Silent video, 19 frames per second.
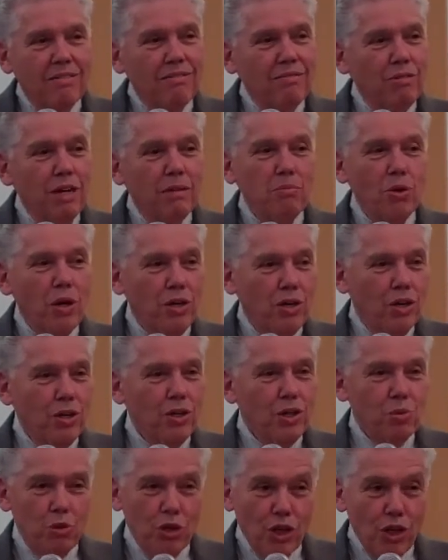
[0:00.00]
way more
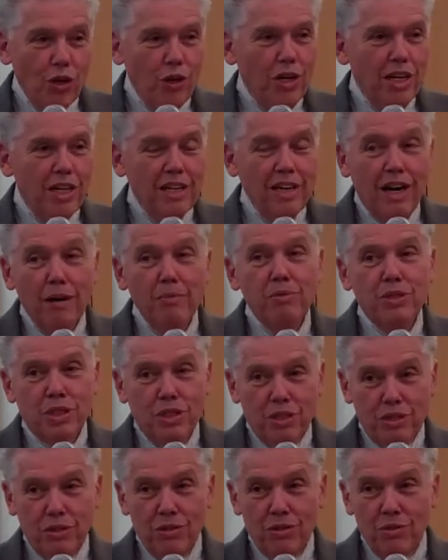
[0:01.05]
girls were going up
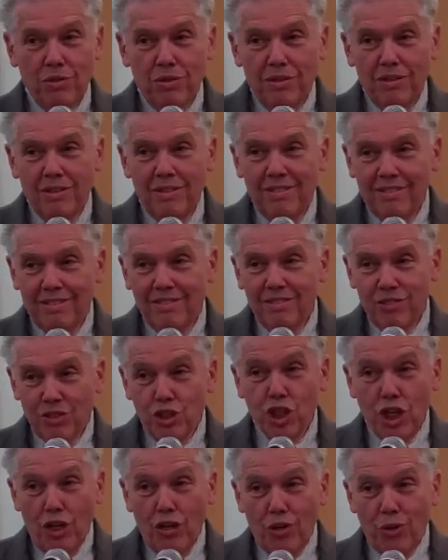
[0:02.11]
to
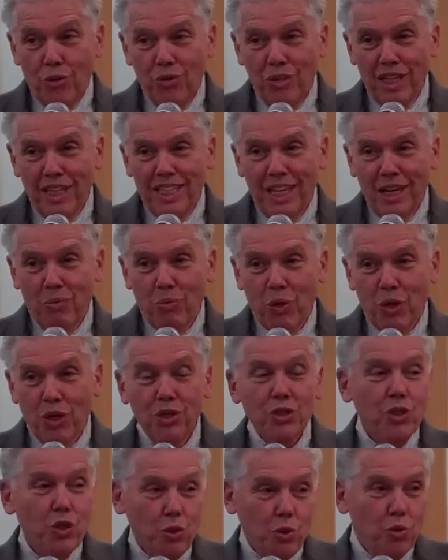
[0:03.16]
Joe than they were
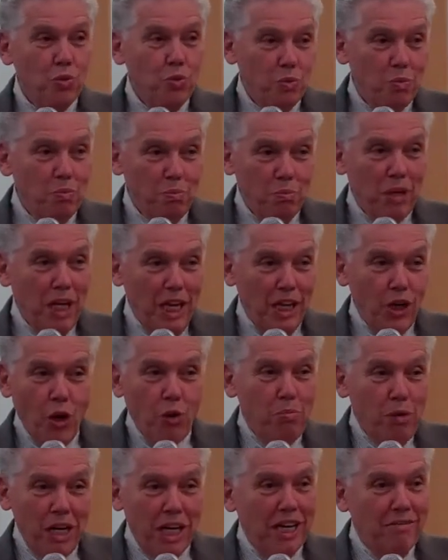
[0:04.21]
to me.
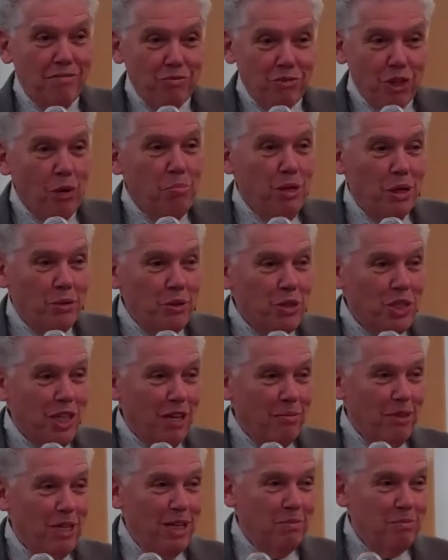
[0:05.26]
Nobody was
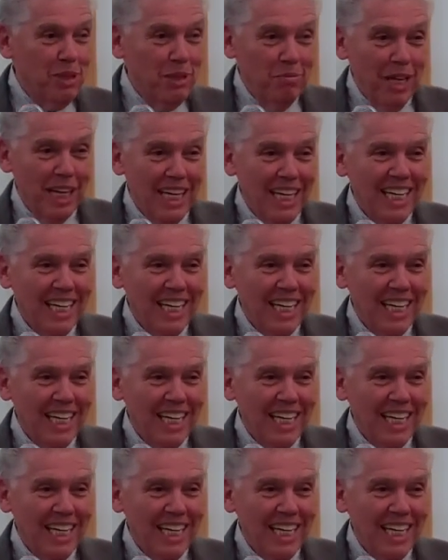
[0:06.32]
coming up to me.